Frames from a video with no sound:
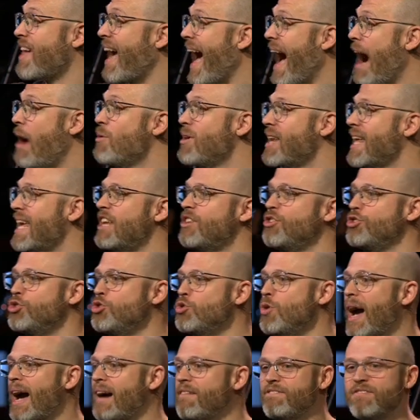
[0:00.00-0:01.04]
without it,
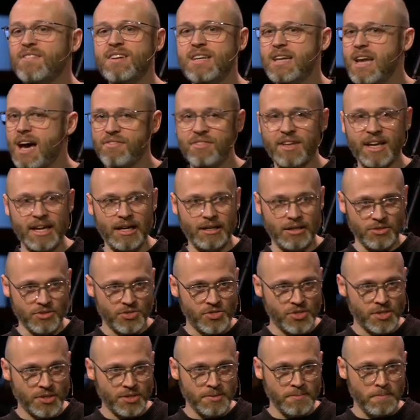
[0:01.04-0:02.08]
you have nothing
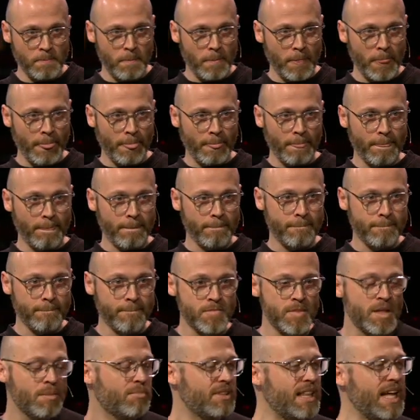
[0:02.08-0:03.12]
else.
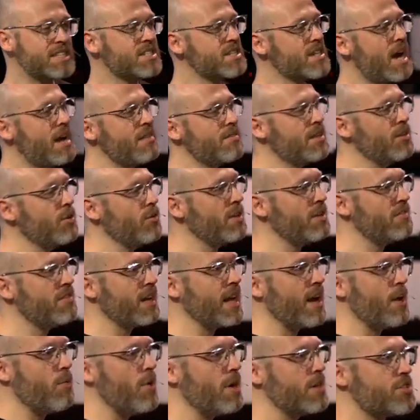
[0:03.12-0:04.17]
But that's not the only
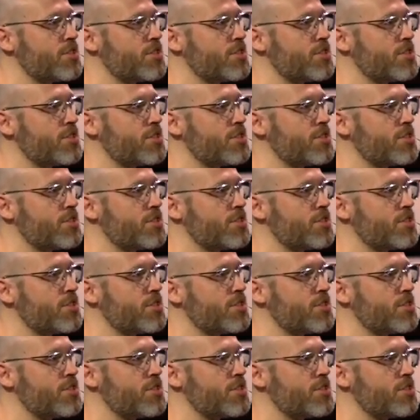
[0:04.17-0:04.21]
thing I